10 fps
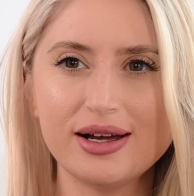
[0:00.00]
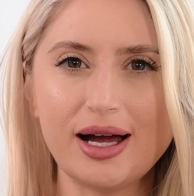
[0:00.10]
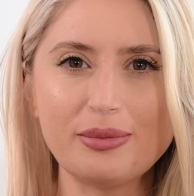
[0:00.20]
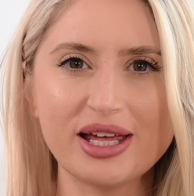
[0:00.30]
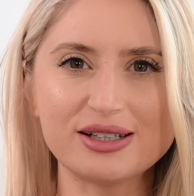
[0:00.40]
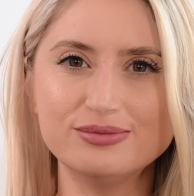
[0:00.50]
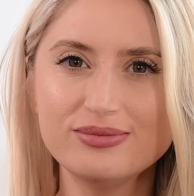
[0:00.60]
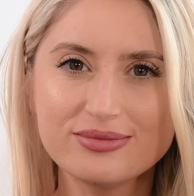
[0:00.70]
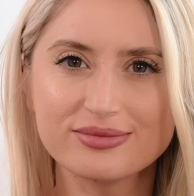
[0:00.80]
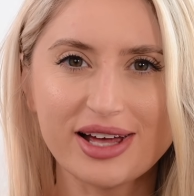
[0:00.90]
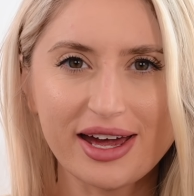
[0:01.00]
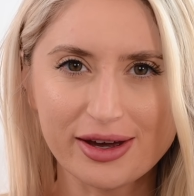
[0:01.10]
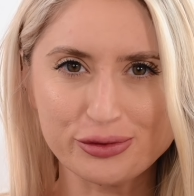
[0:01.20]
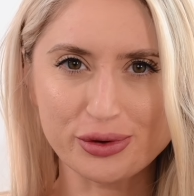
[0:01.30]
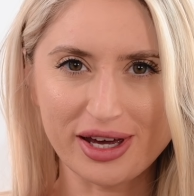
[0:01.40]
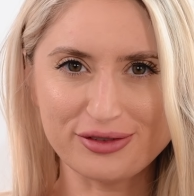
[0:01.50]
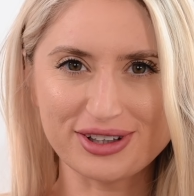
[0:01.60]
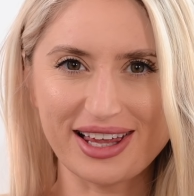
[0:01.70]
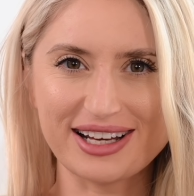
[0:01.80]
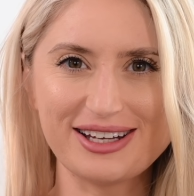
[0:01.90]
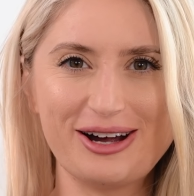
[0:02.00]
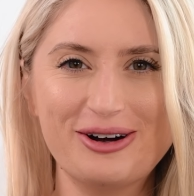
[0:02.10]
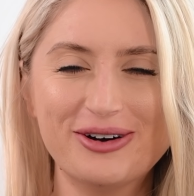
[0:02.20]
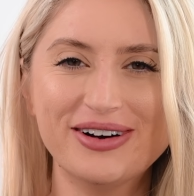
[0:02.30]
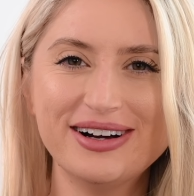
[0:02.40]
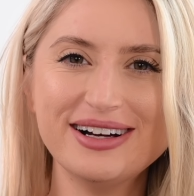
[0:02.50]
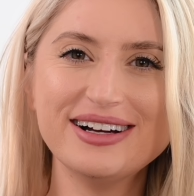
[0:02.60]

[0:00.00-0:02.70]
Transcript: I'm like, I have to have it like now.